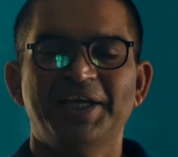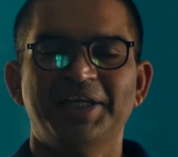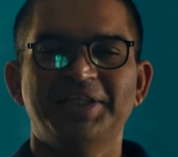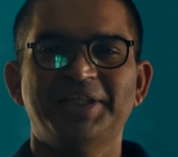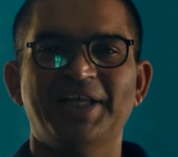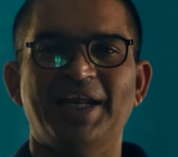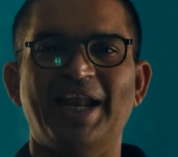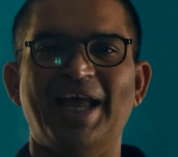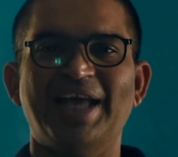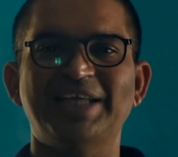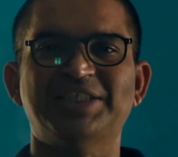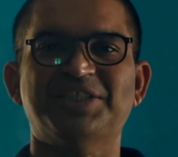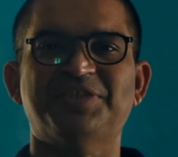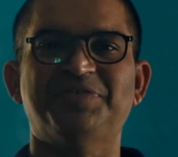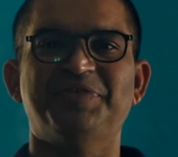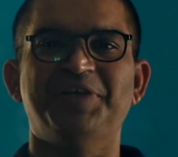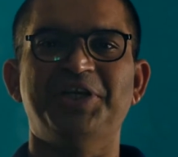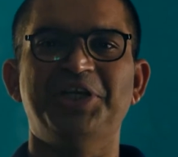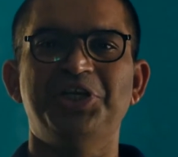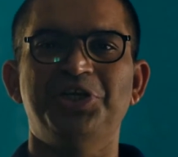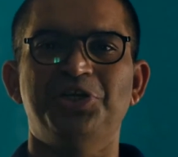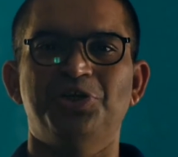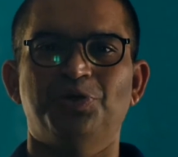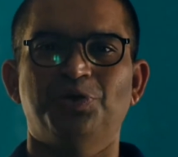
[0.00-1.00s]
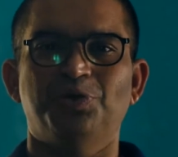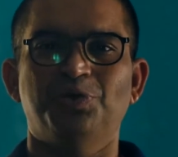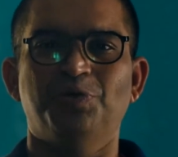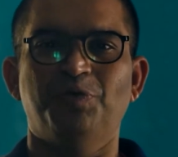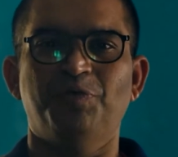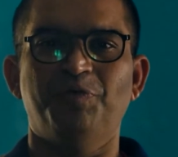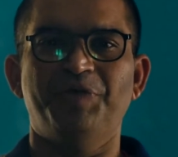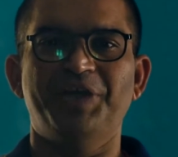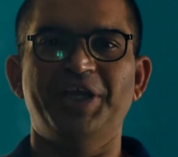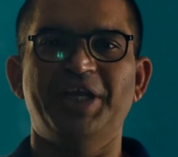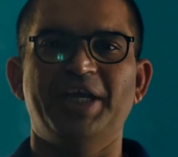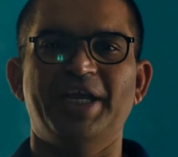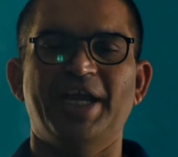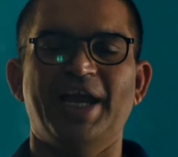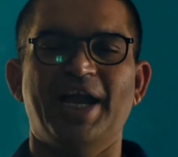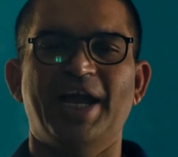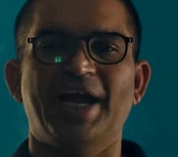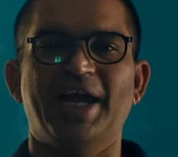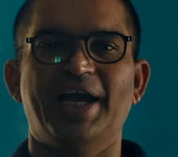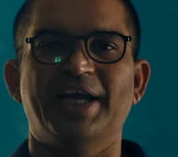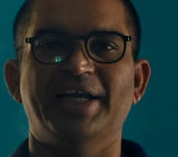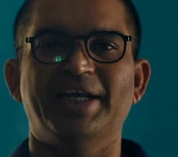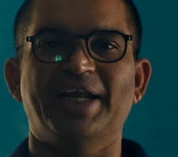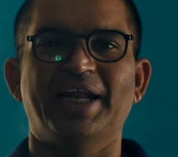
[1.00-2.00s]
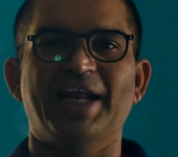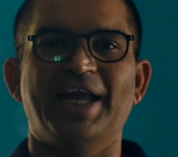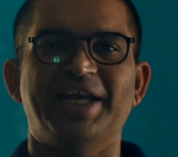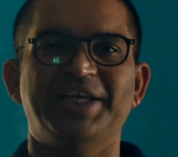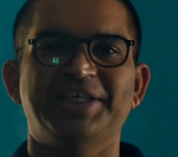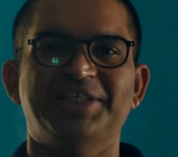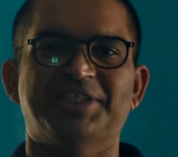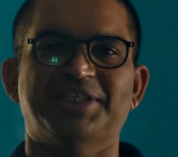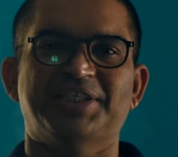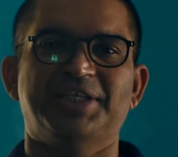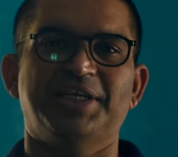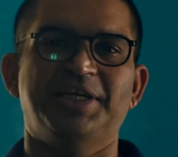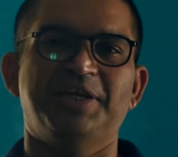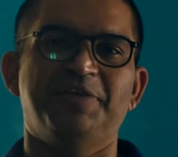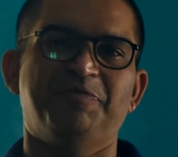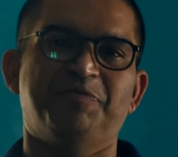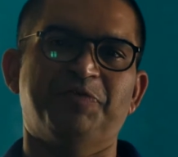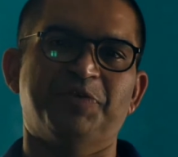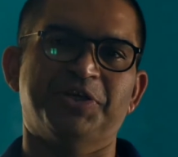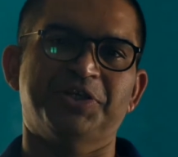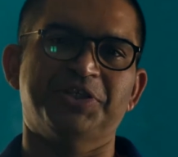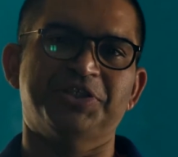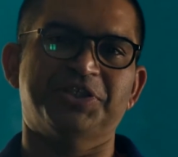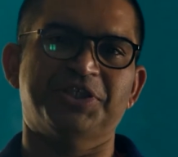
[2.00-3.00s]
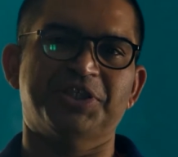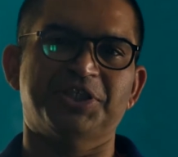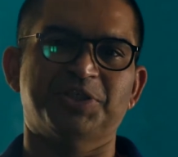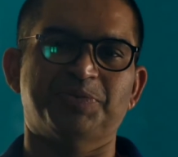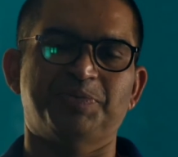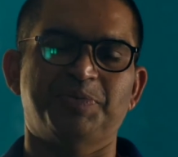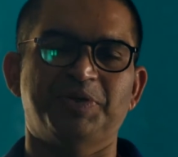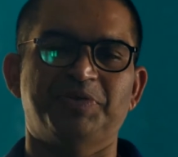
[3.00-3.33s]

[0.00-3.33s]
In the last video, we analyzed the differences